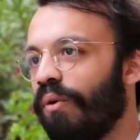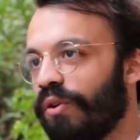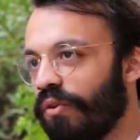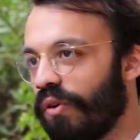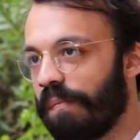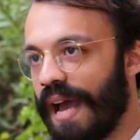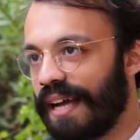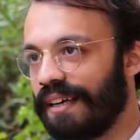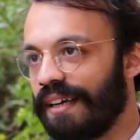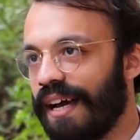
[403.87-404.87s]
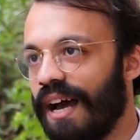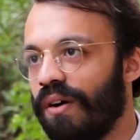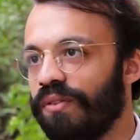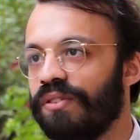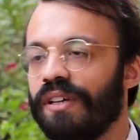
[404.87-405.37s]
or to your bank
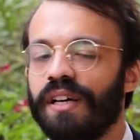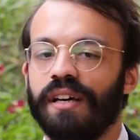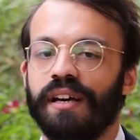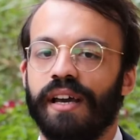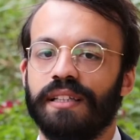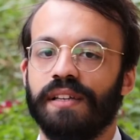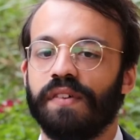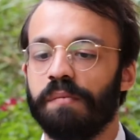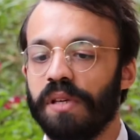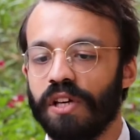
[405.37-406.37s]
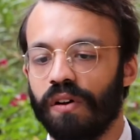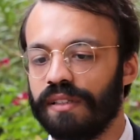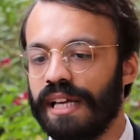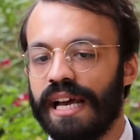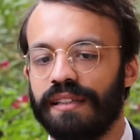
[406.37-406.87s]
account. And even
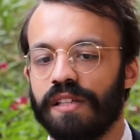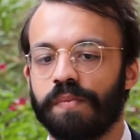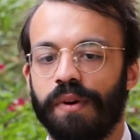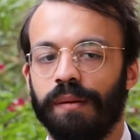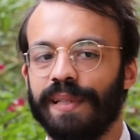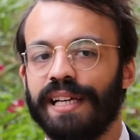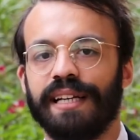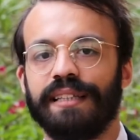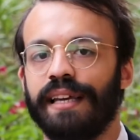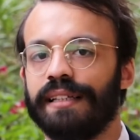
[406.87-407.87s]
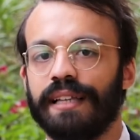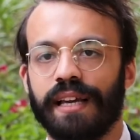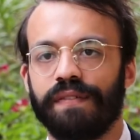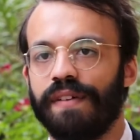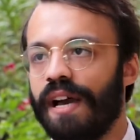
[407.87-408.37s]
beyond that, it's probably going to take
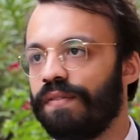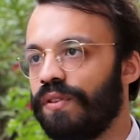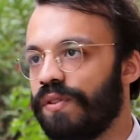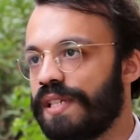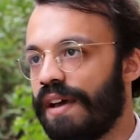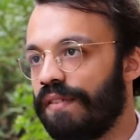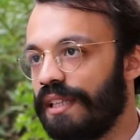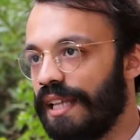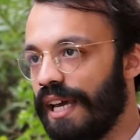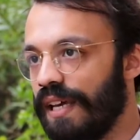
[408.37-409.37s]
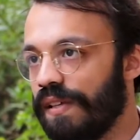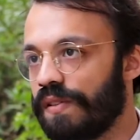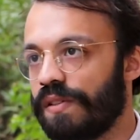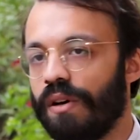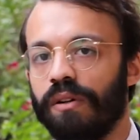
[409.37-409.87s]
like 5 to 7
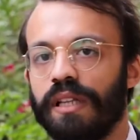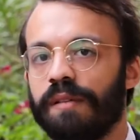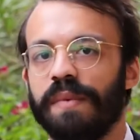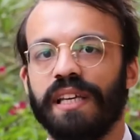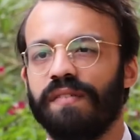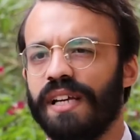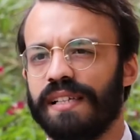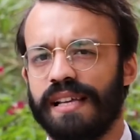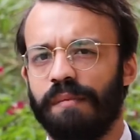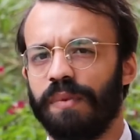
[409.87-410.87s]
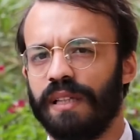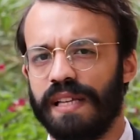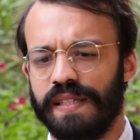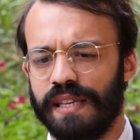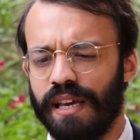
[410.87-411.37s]
days. So let me give an example.
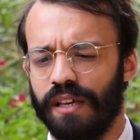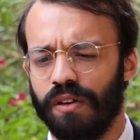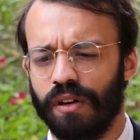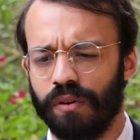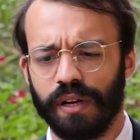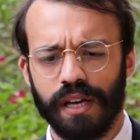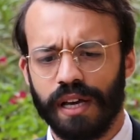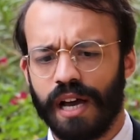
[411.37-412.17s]
Let's say, you know,